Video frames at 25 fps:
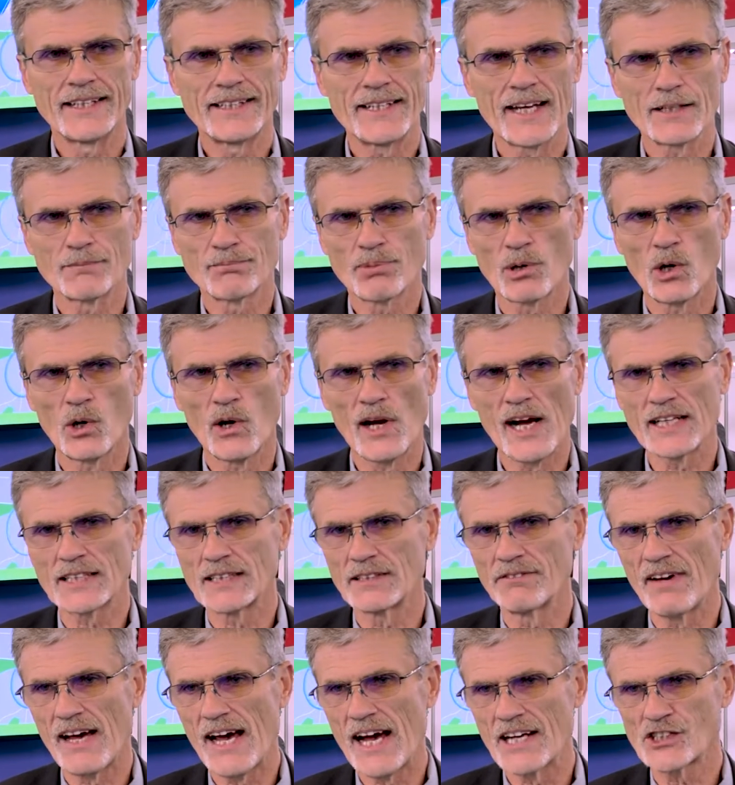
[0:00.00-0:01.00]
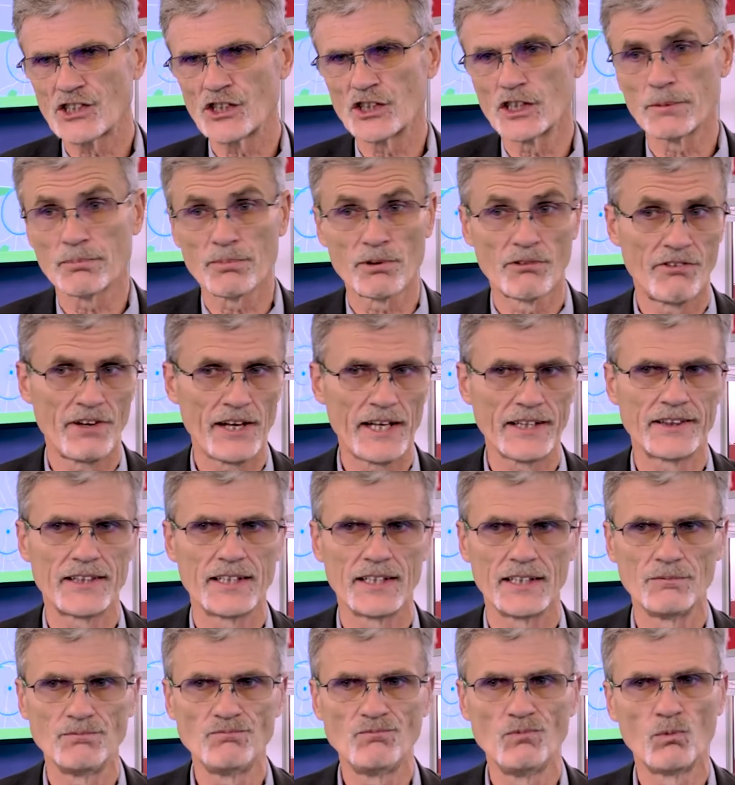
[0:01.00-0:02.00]
take proactive action to prevent
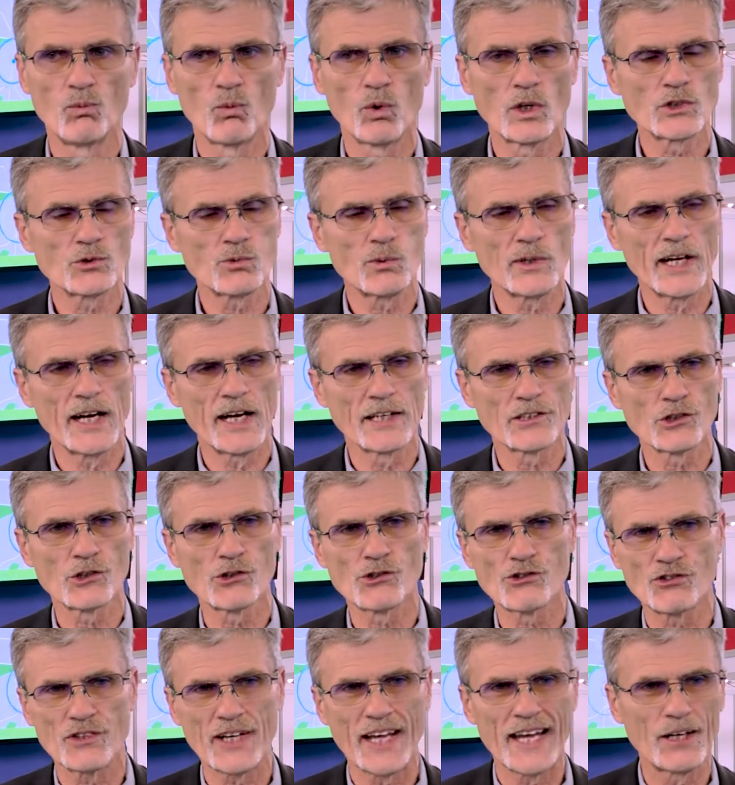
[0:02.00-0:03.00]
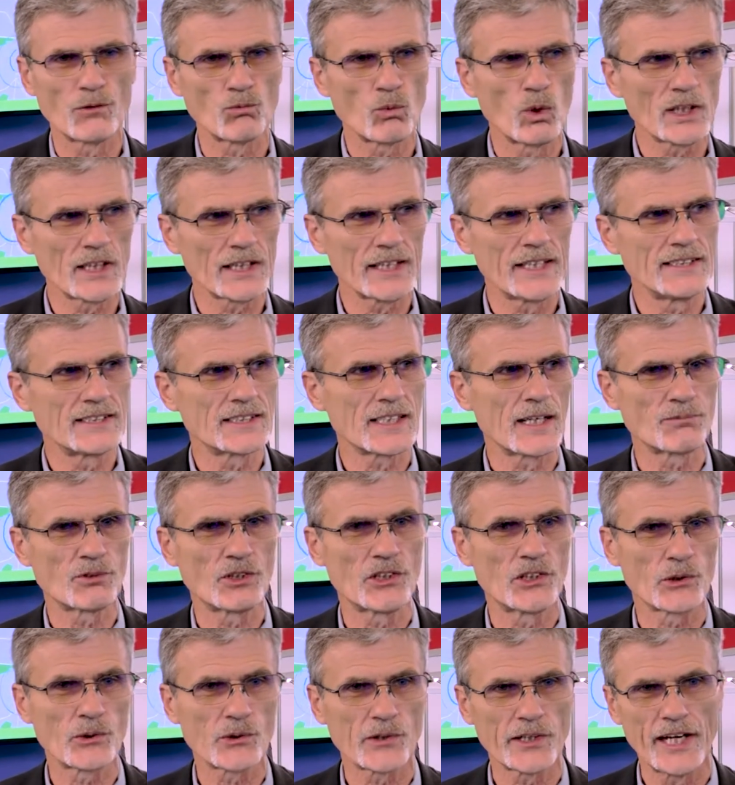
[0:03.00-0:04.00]
them once we understand what leads up to
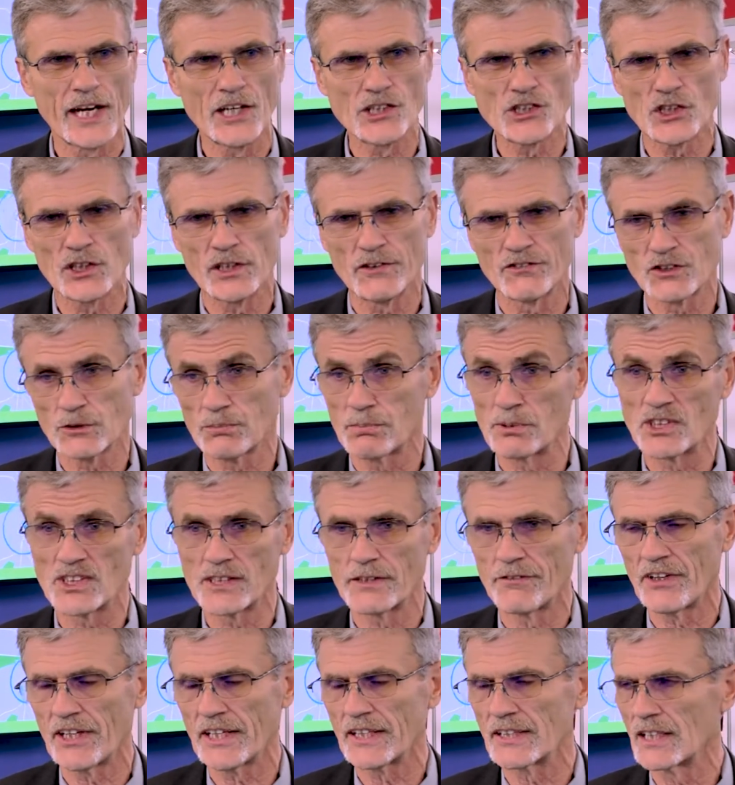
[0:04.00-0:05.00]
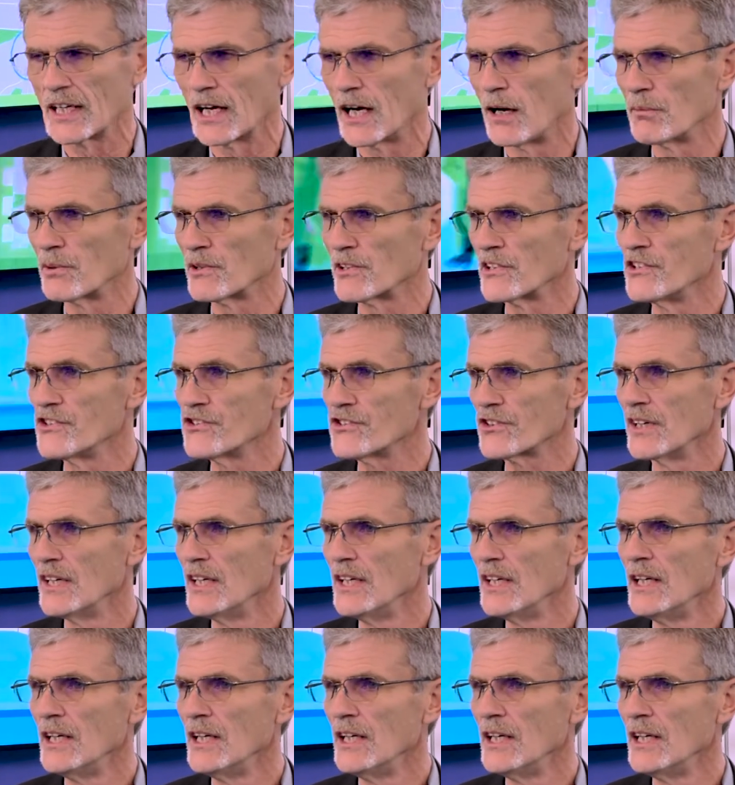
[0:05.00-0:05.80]
the creation of specific anomalies.